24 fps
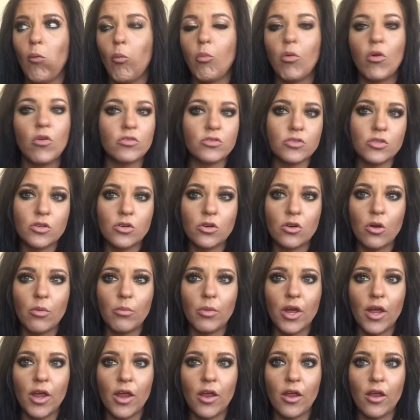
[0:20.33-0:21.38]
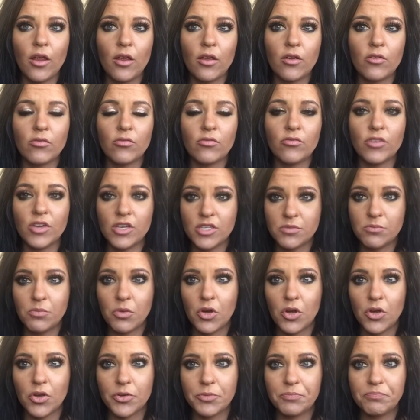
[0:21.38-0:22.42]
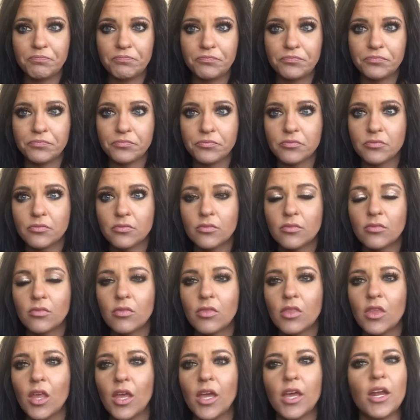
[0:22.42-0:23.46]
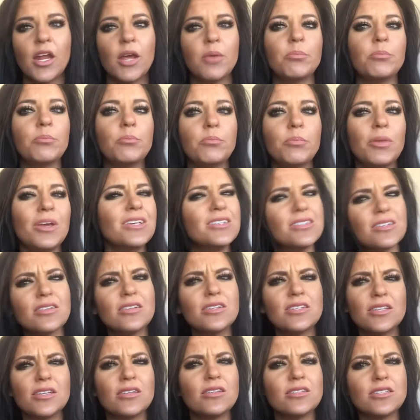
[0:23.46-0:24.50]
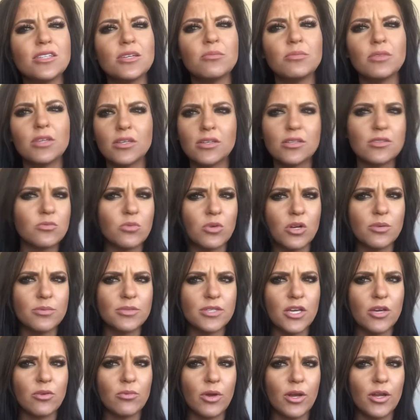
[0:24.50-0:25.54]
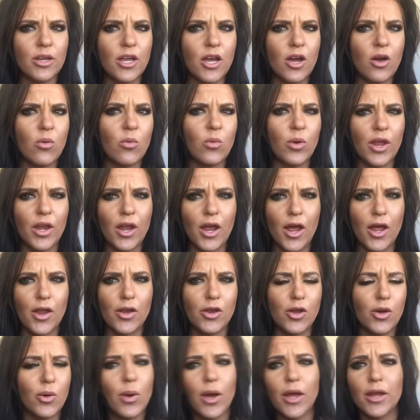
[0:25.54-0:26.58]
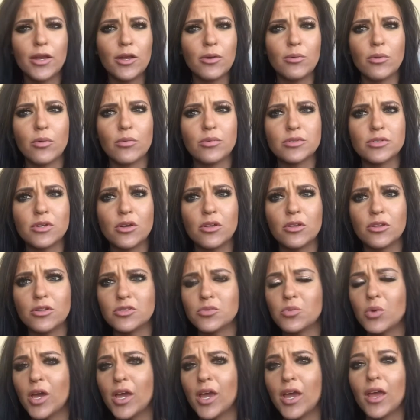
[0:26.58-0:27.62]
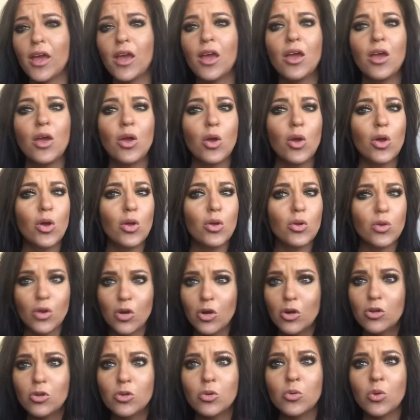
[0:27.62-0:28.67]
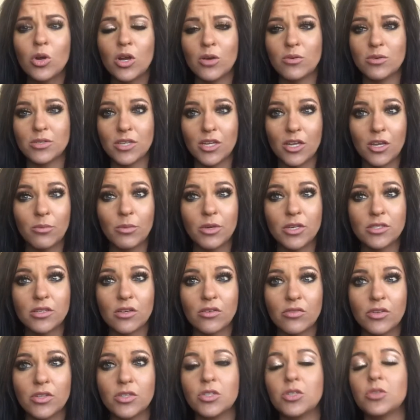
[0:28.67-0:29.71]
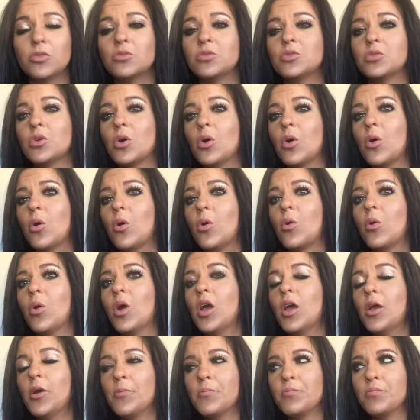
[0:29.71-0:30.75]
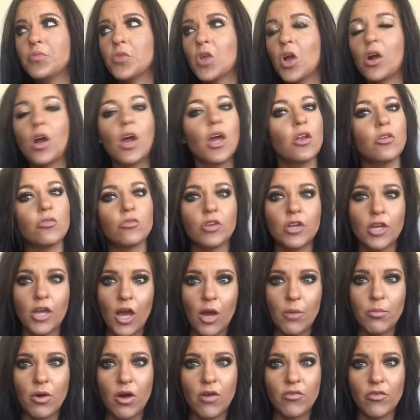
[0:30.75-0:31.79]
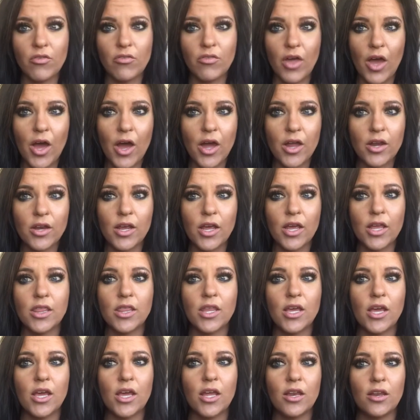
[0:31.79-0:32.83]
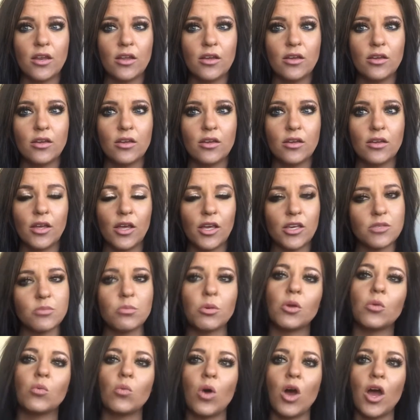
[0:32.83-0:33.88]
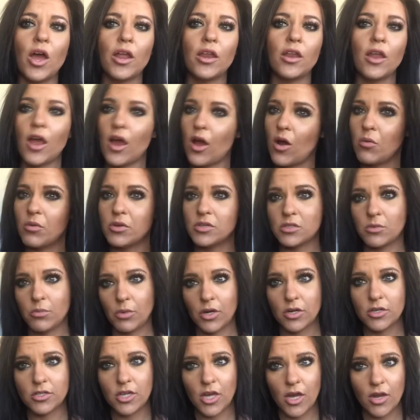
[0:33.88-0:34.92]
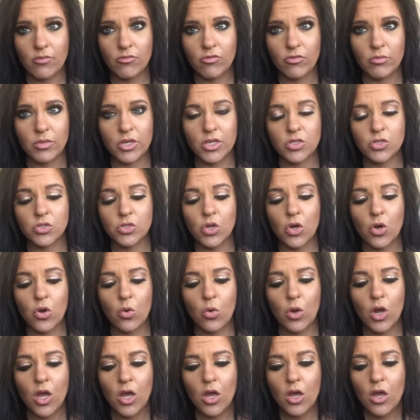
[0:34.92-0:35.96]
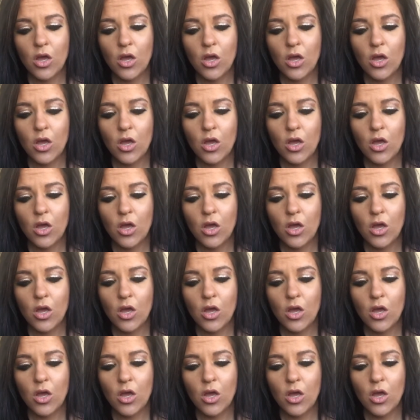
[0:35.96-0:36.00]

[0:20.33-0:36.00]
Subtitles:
posted it on my Facebook, and I basically said the same thing as what I'm saying right now and had no idea what was on its way, no clue what I was getting myself into. So I'll kind of recap off of that and then explain why now is a better time for me. So